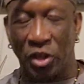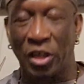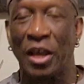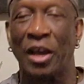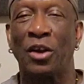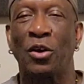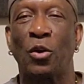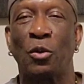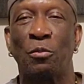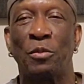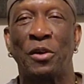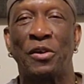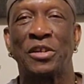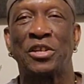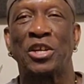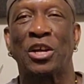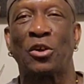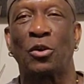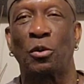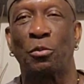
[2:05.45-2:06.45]
You can go up there
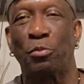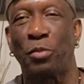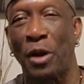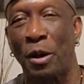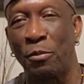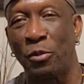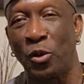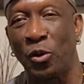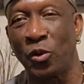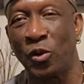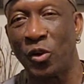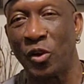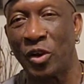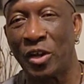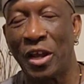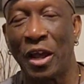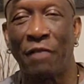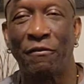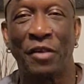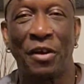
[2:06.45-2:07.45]
and check out Pablo.
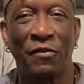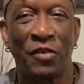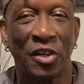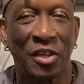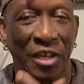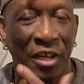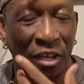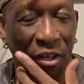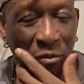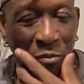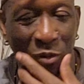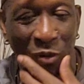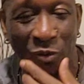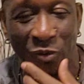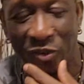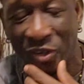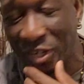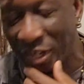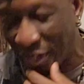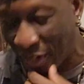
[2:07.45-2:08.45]
You have everything in
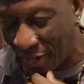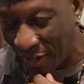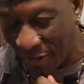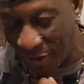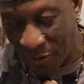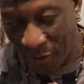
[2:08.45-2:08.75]
music.